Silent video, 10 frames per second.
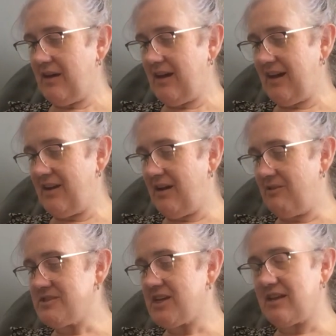and I
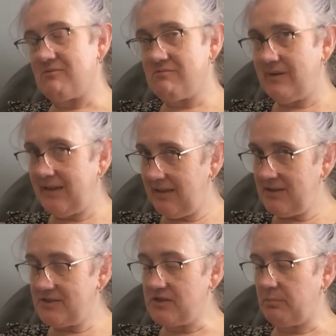was getting really
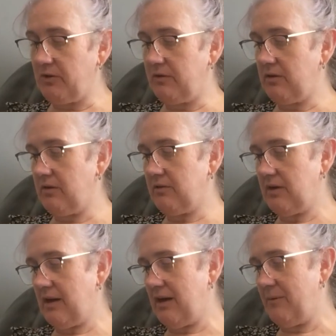despondent
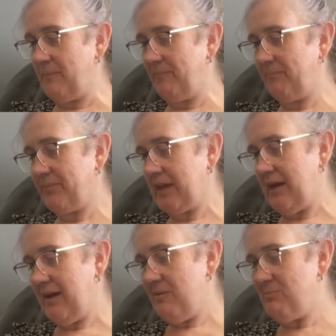
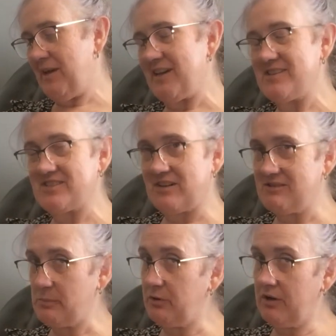because I
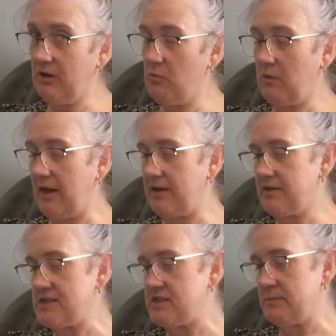was putting on weight,
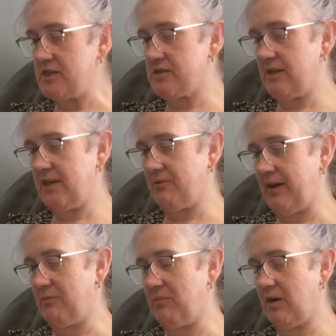especially
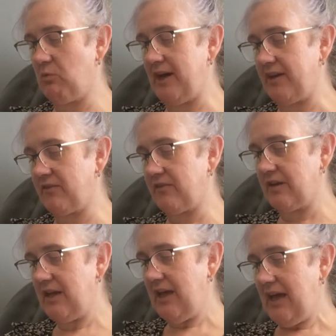around my waist,
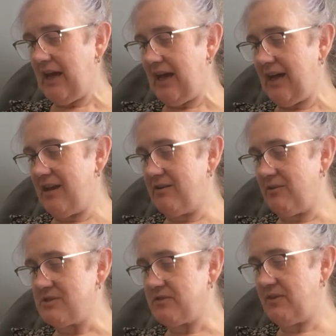and I
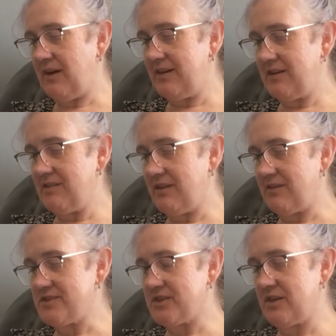was finding that
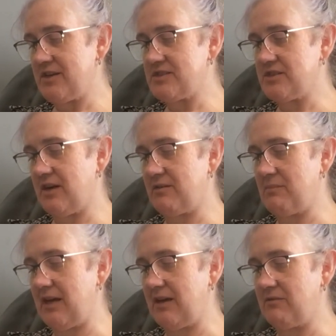the skirts I'd
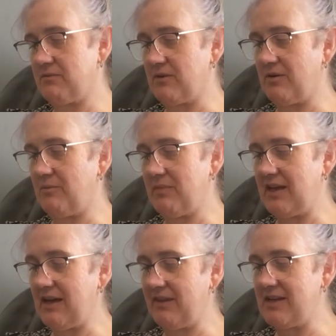made from
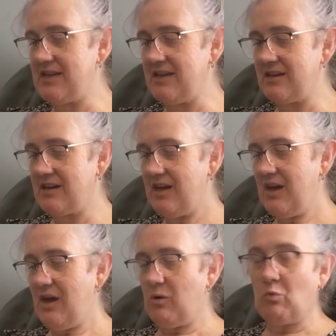the other year
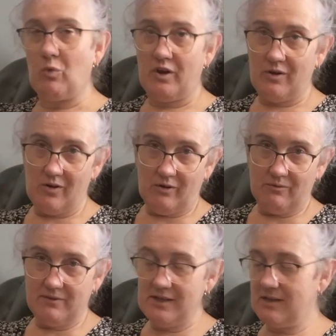were not
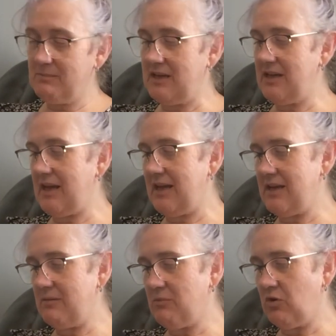fitting me
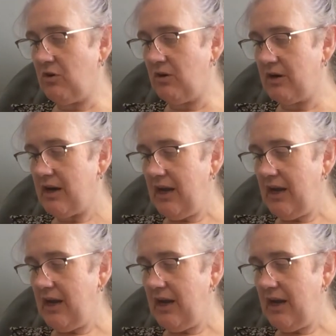anymore,